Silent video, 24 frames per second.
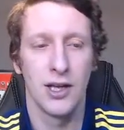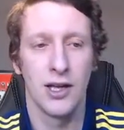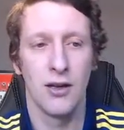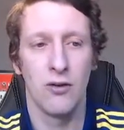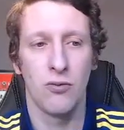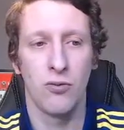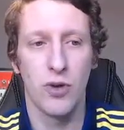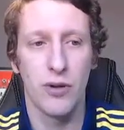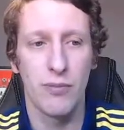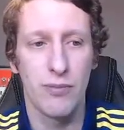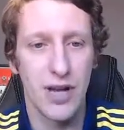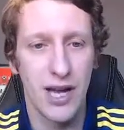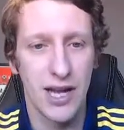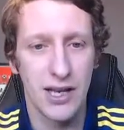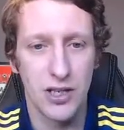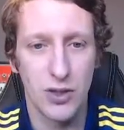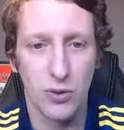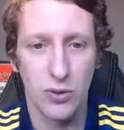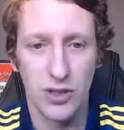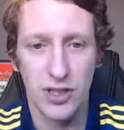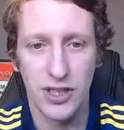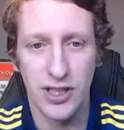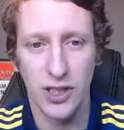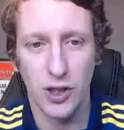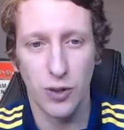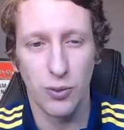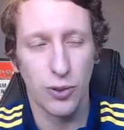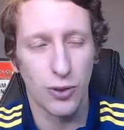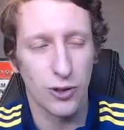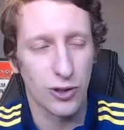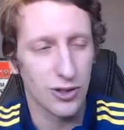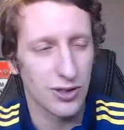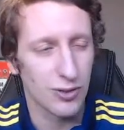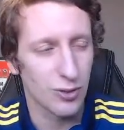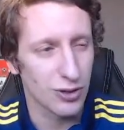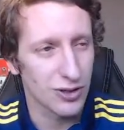We may do a deal
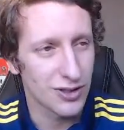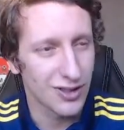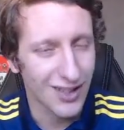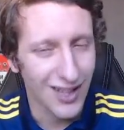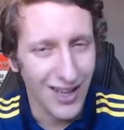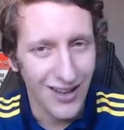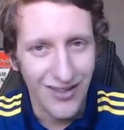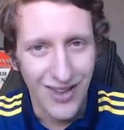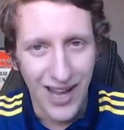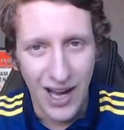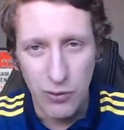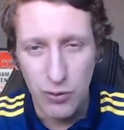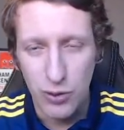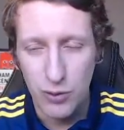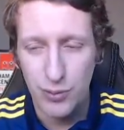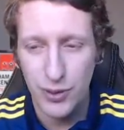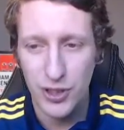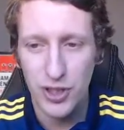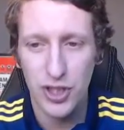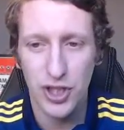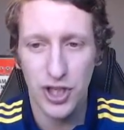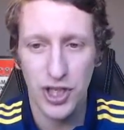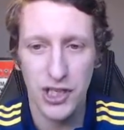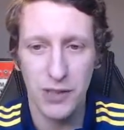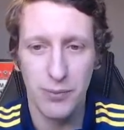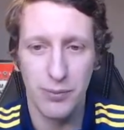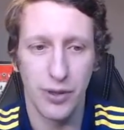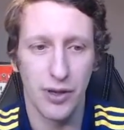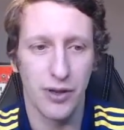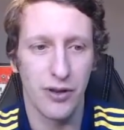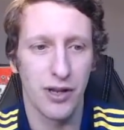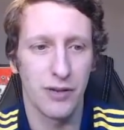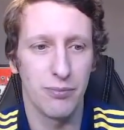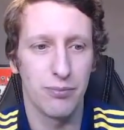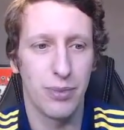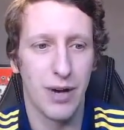because, once again, that would be cheaper
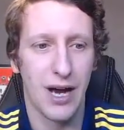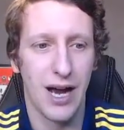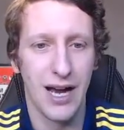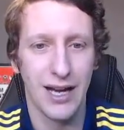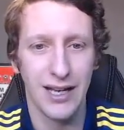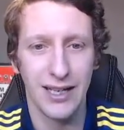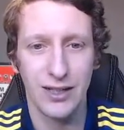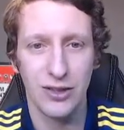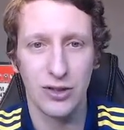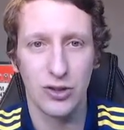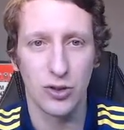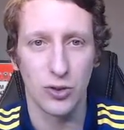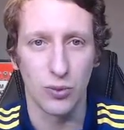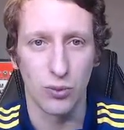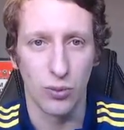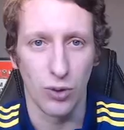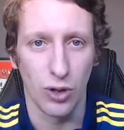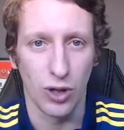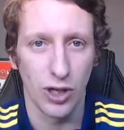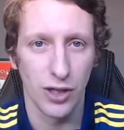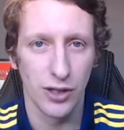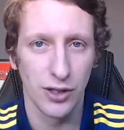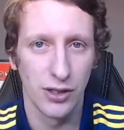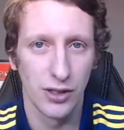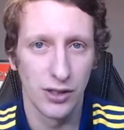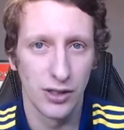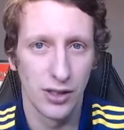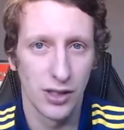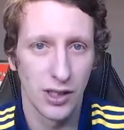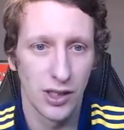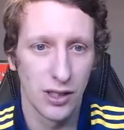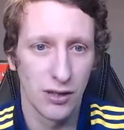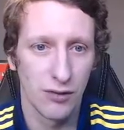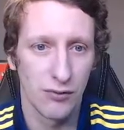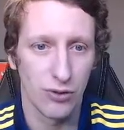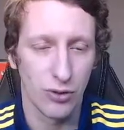than buying someone
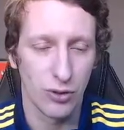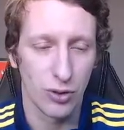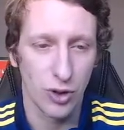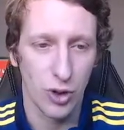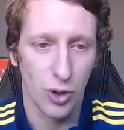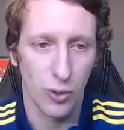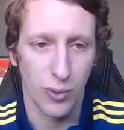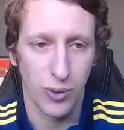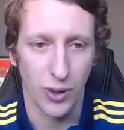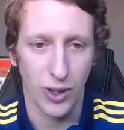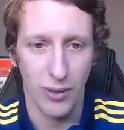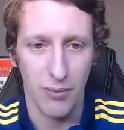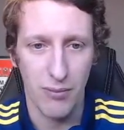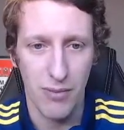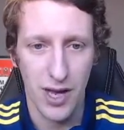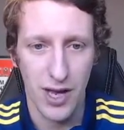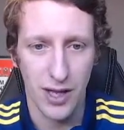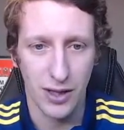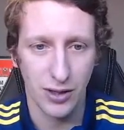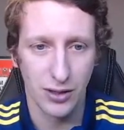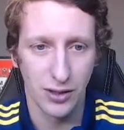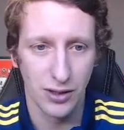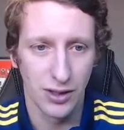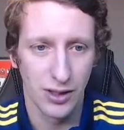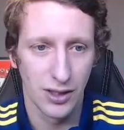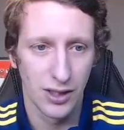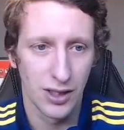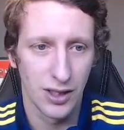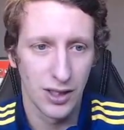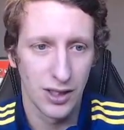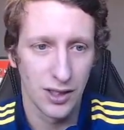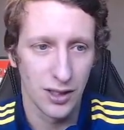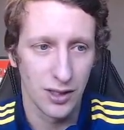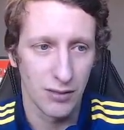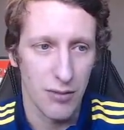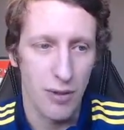for a couple of mil.
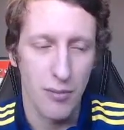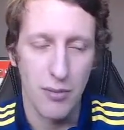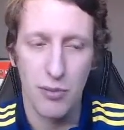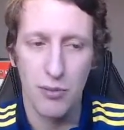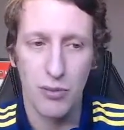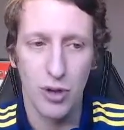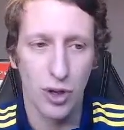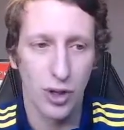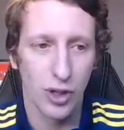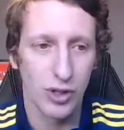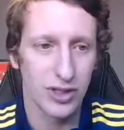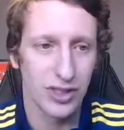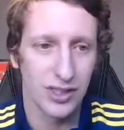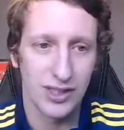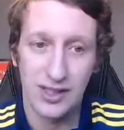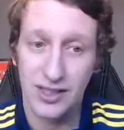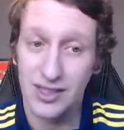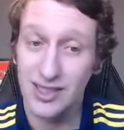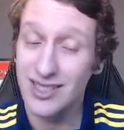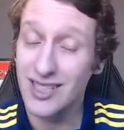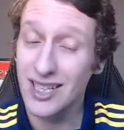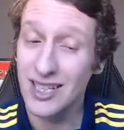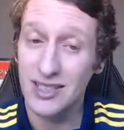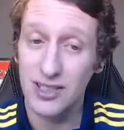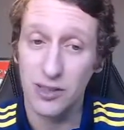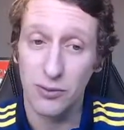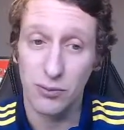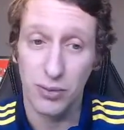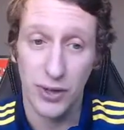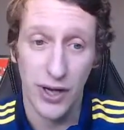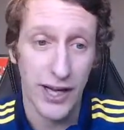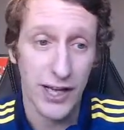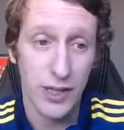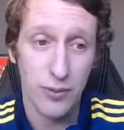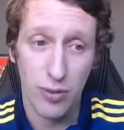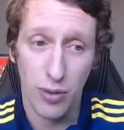Remember, Moses is a decent
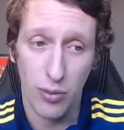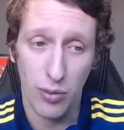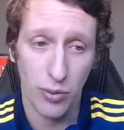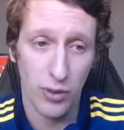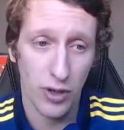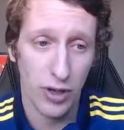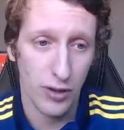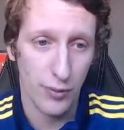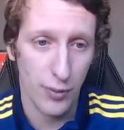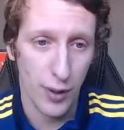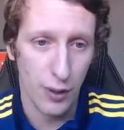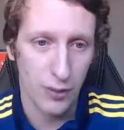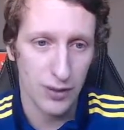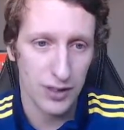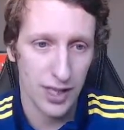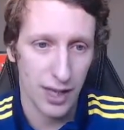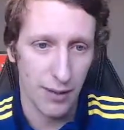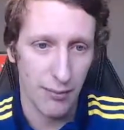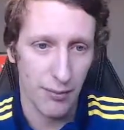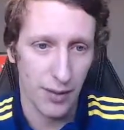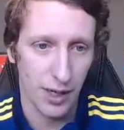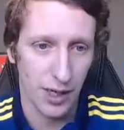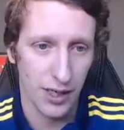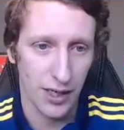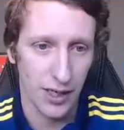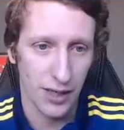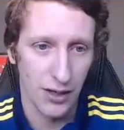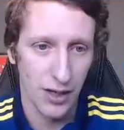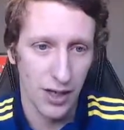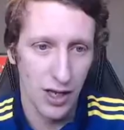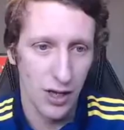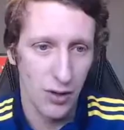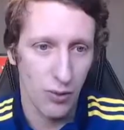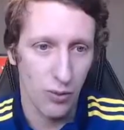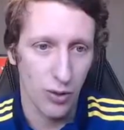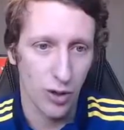player. He's probably worth about 10 million.
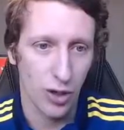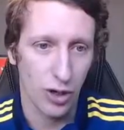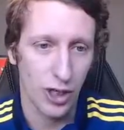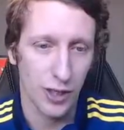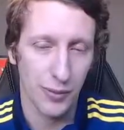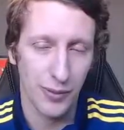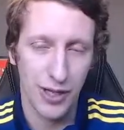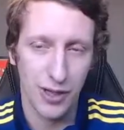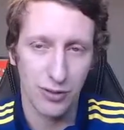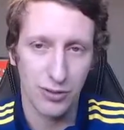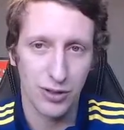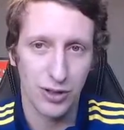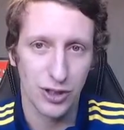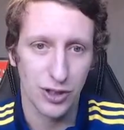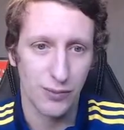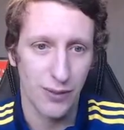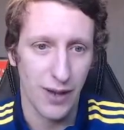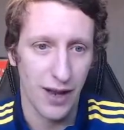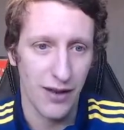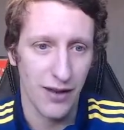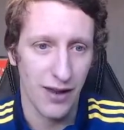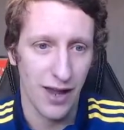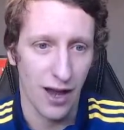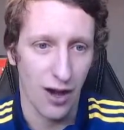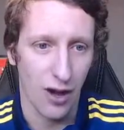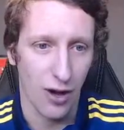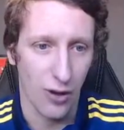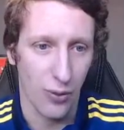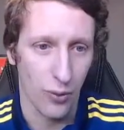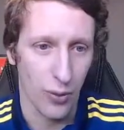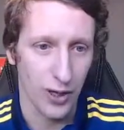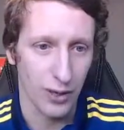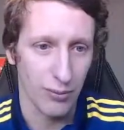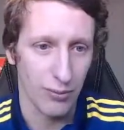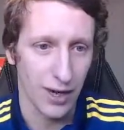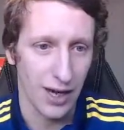We're not going to be able to spend that on a
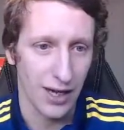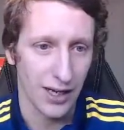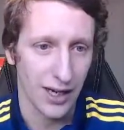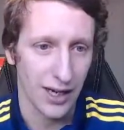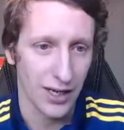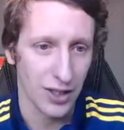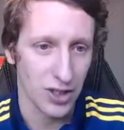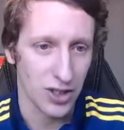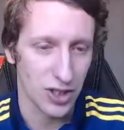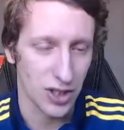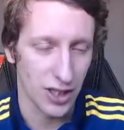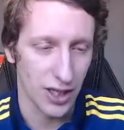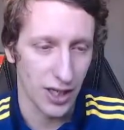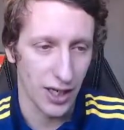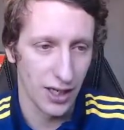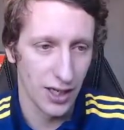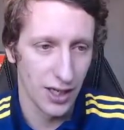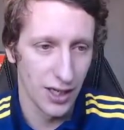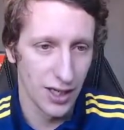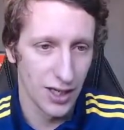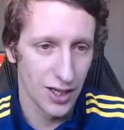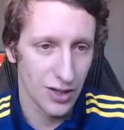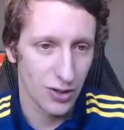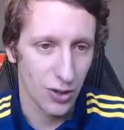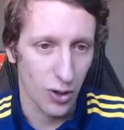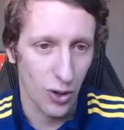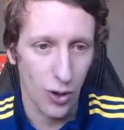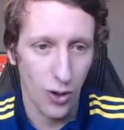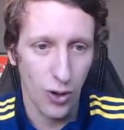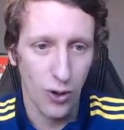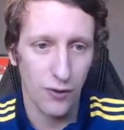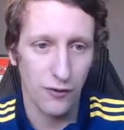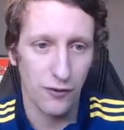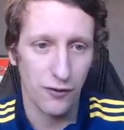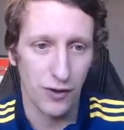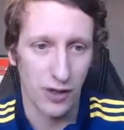wing-back next year. So
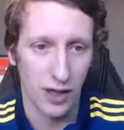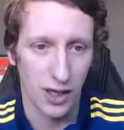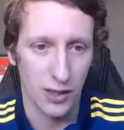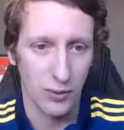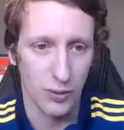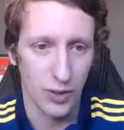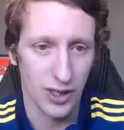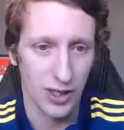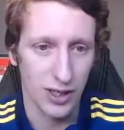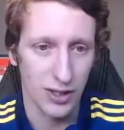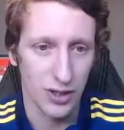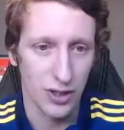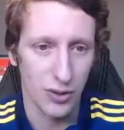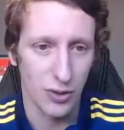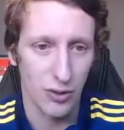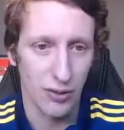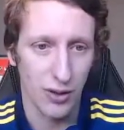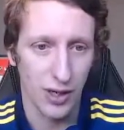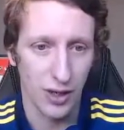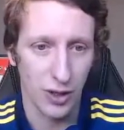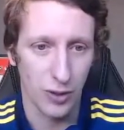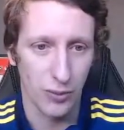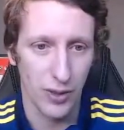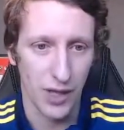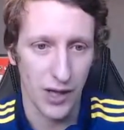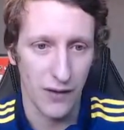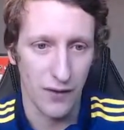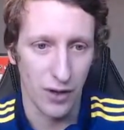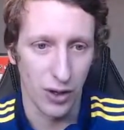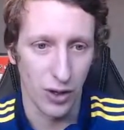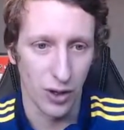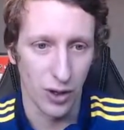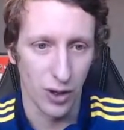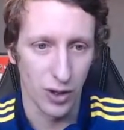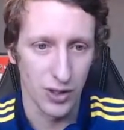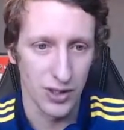hopefully we can do a little bit of a
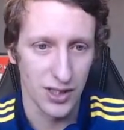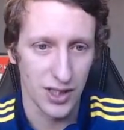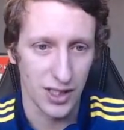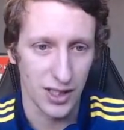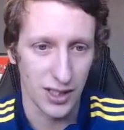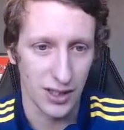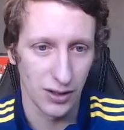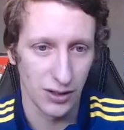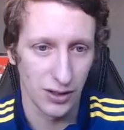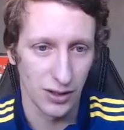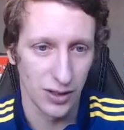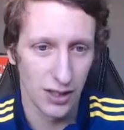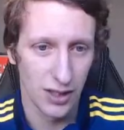loan deal